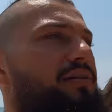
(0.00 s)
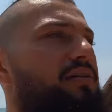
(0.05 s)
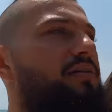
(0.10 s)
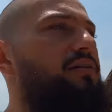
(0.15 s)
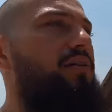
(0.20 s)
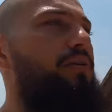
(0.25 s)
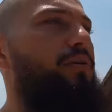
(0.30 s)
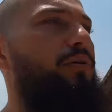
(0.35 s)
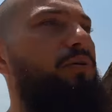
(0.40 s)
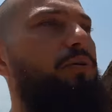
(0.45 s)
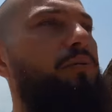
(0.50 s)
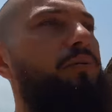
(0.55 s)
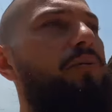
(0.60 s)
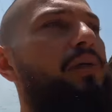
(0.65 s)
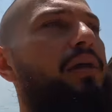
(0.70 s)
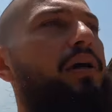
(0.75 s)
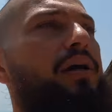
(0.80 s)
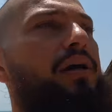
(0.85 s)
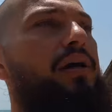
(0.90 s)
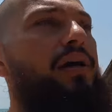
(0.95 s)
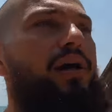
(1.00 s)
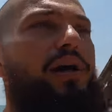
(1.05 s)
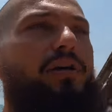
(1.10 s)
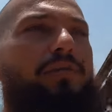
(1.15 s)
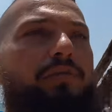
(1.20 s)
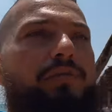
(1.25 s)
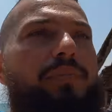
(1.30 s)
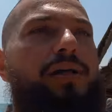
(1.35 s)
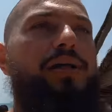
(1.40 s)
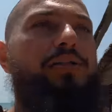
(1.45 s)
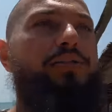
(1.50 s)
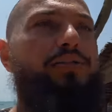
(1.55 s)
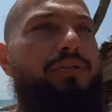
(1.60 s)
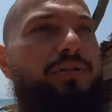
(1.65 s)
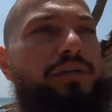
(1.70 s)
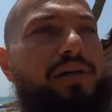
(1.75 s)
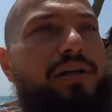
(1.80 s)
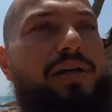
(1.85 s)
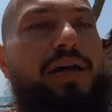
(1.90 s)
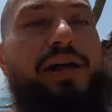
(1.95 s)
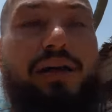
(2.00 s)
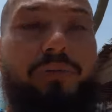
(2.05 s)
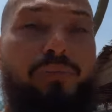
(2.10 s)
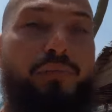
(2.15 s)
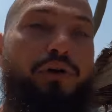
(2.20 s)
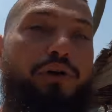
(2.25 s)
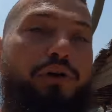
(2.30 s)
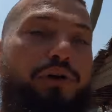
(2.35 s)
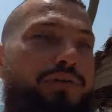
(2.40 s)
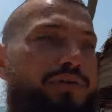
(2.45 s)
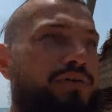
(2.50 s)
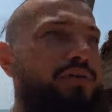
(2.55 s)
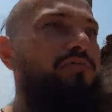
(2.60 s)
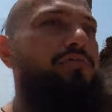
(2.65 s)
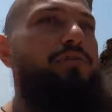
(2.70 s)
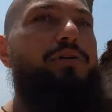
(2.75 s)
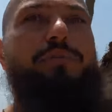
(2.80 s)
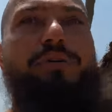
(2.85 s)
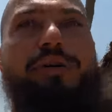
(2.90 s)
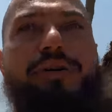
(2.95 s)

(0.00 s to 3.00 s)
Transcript: So I will make sure that I have more content from